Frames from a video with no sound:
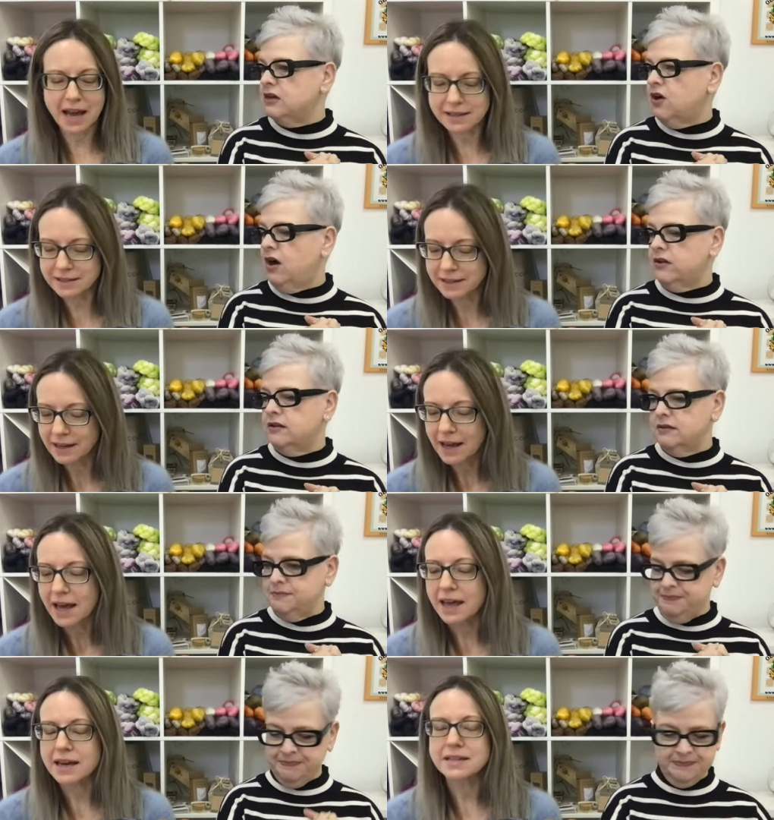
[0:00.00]
Speaker 1: yes. it called?
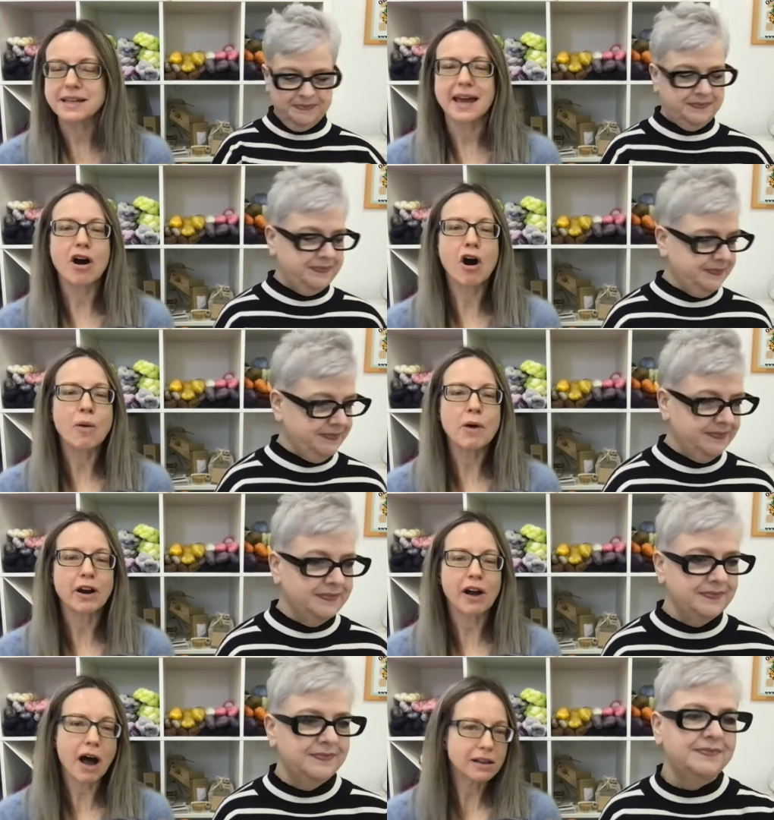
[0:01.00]
It is a
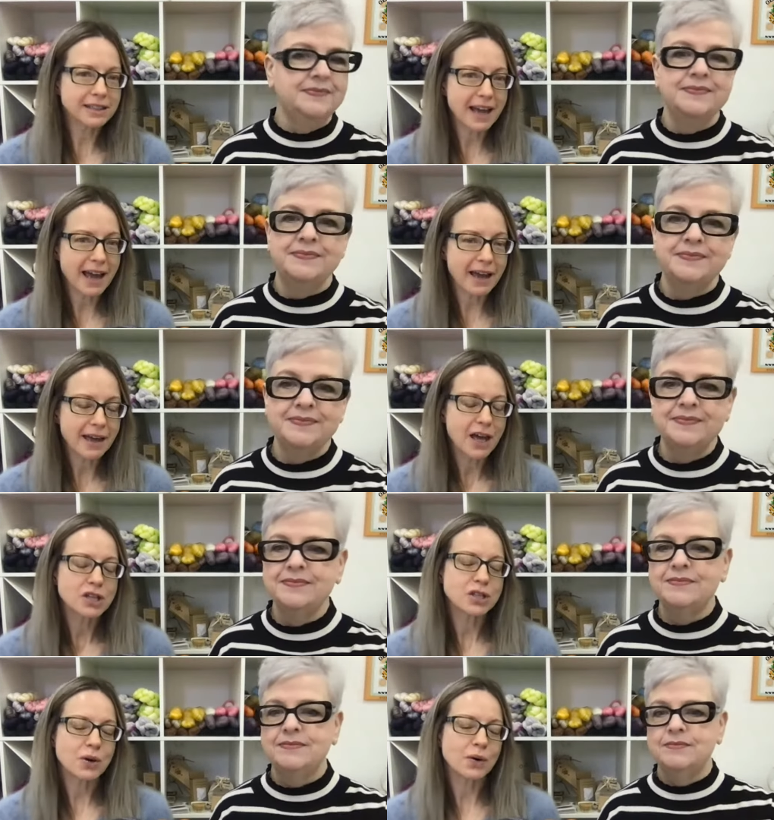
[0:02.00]
Hallmark holiday.
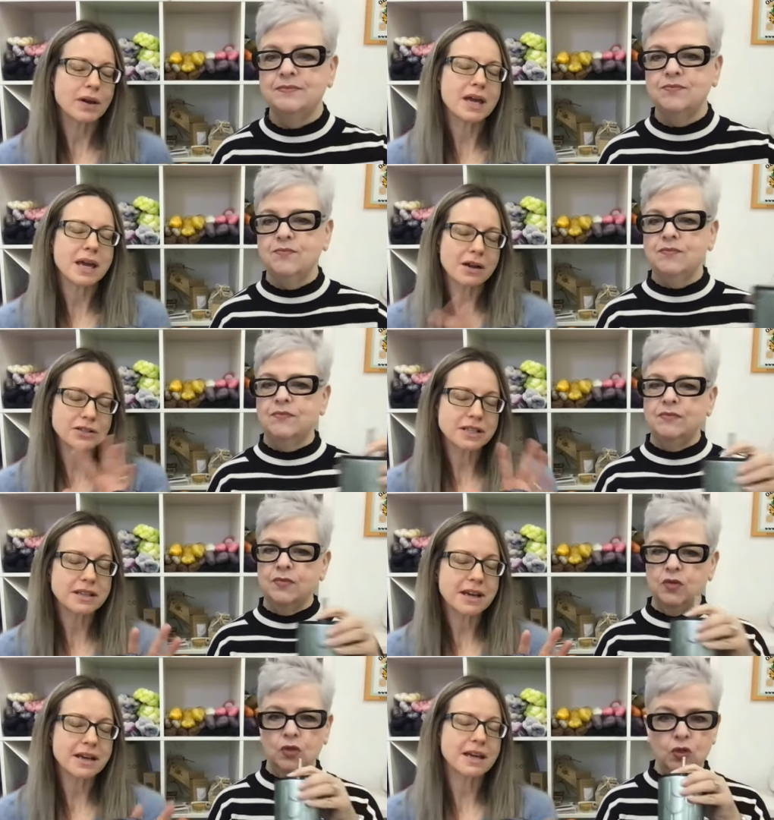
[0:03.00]
So here's the
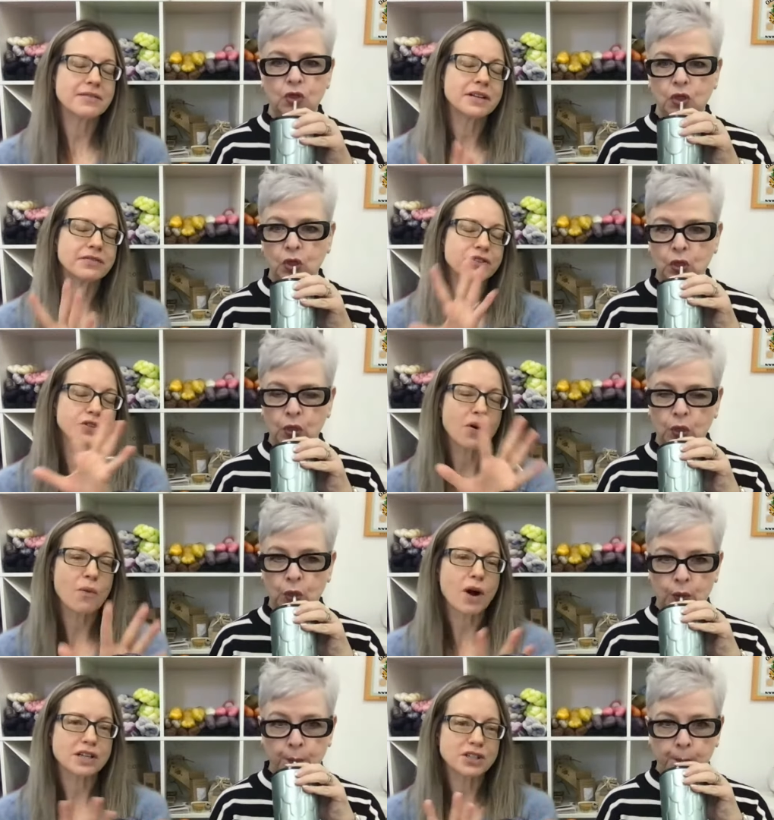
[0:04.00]
thing even if you don't
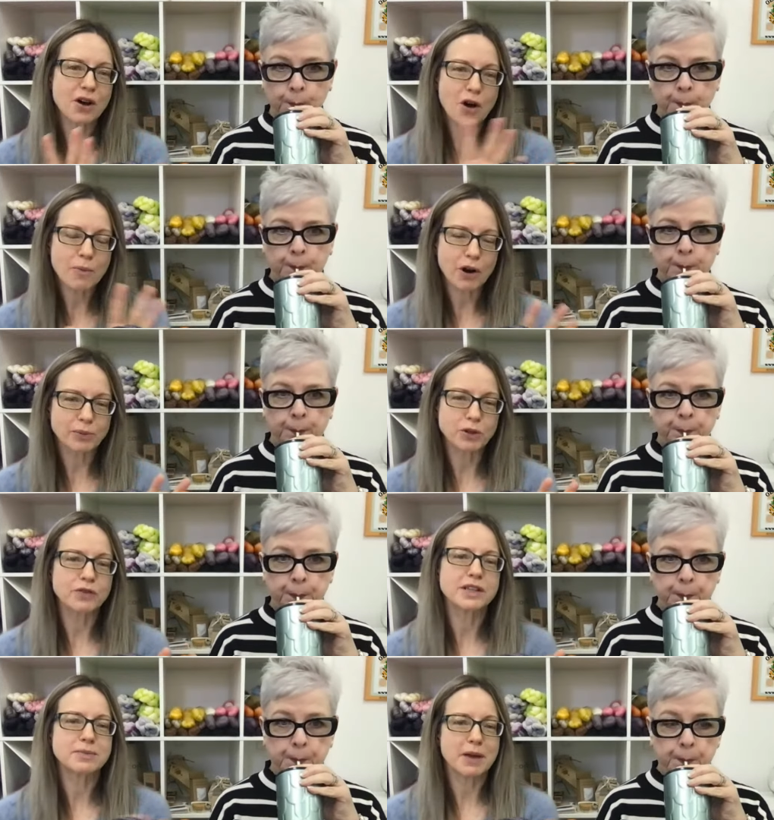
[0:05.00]
watch the Hallmark
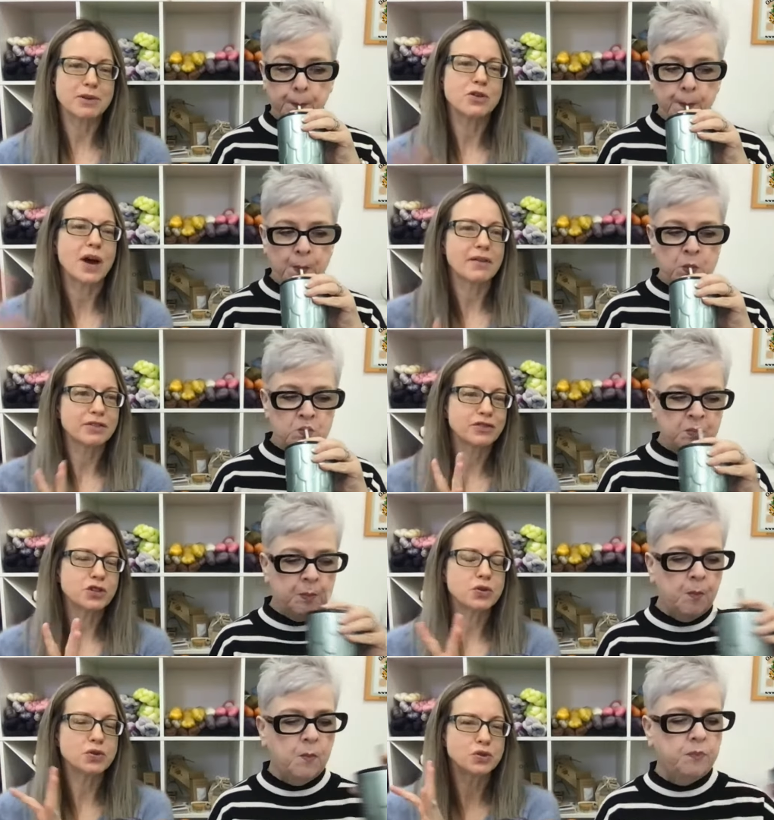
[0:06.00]
movies, maybe you have a
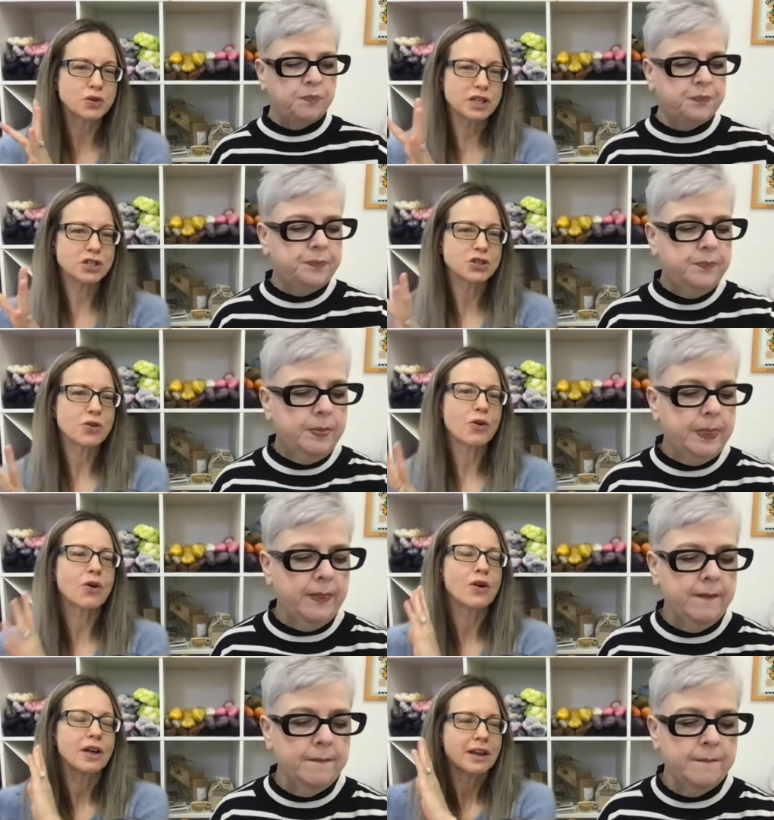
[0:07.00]
few
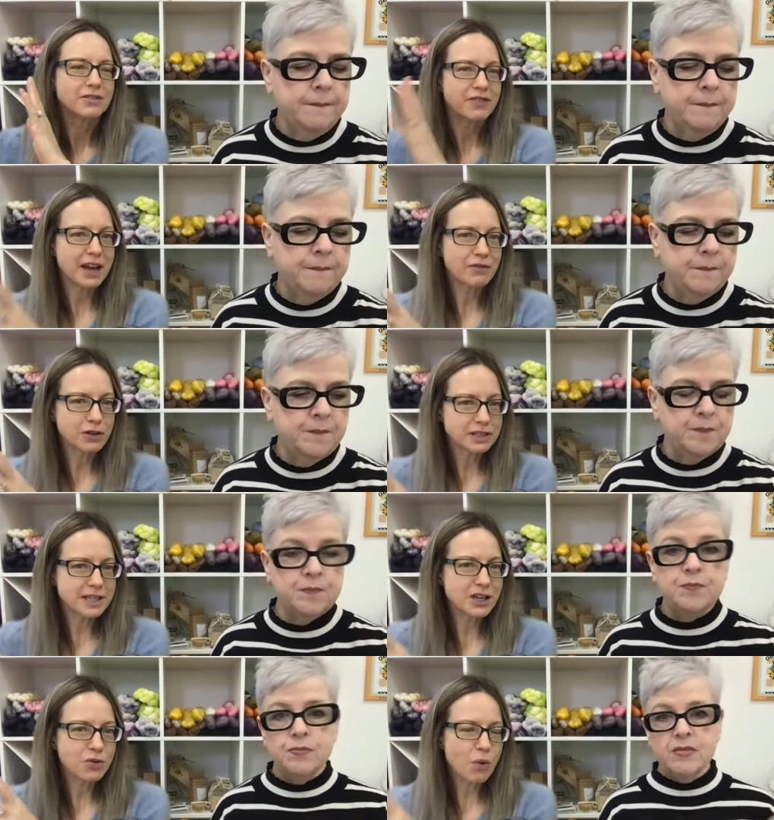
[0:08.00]
traditional favorites
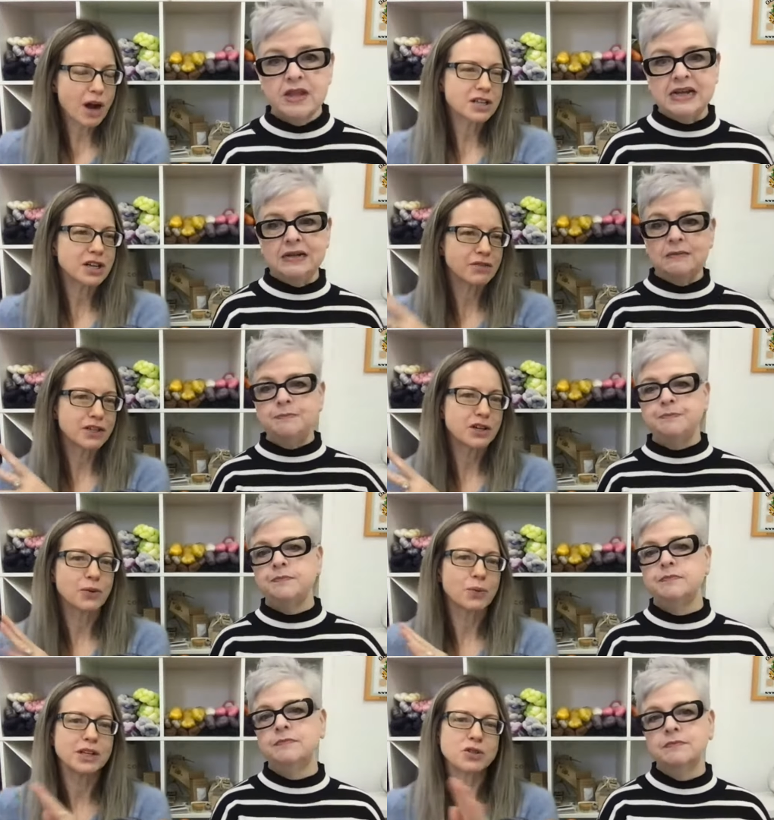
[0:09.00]
that you watch every year.
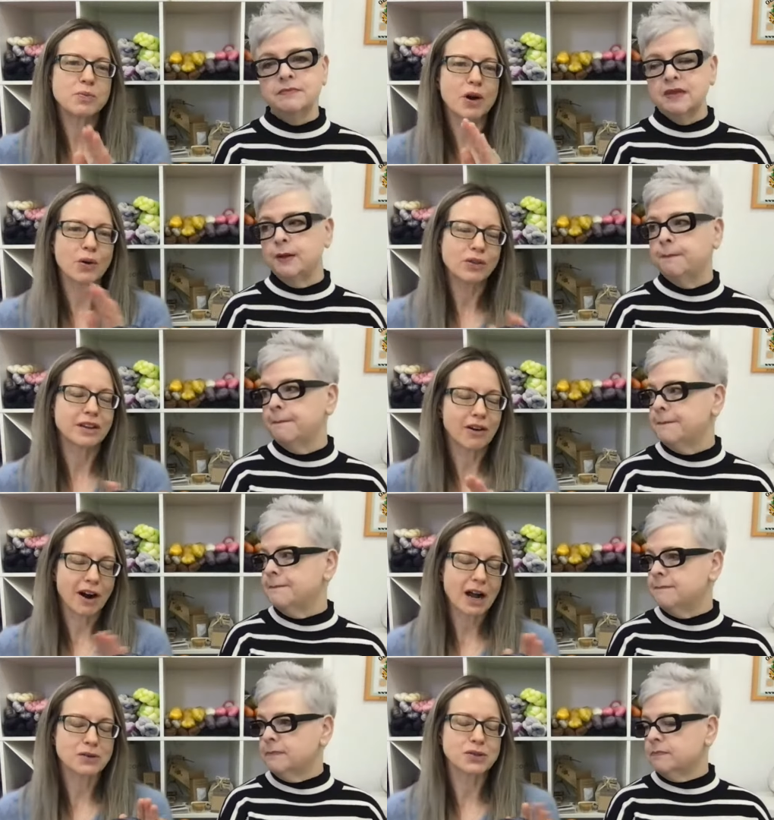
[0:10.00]
We do both in our
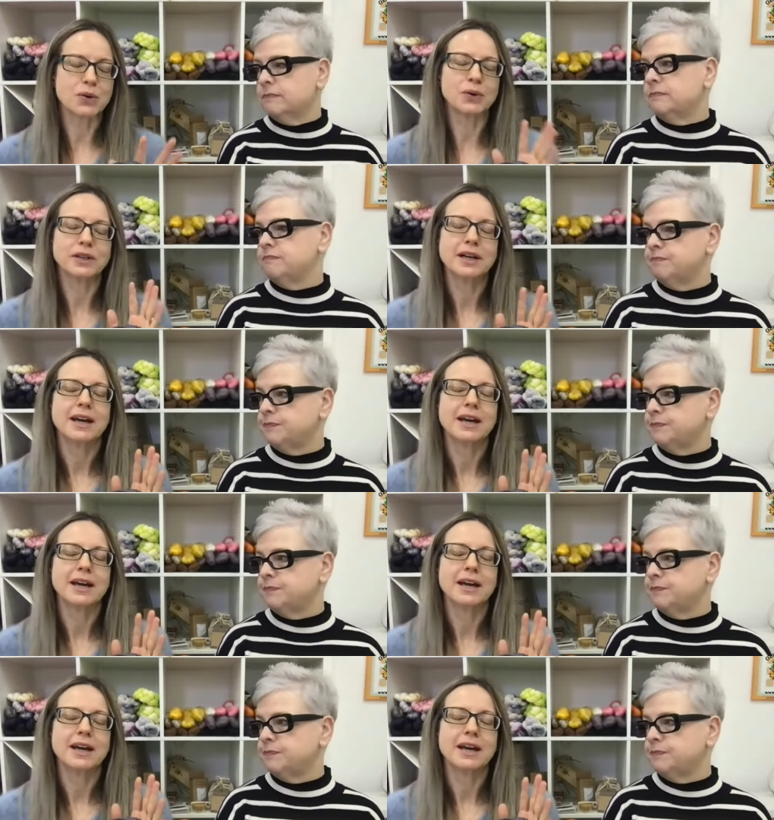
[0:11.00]
household,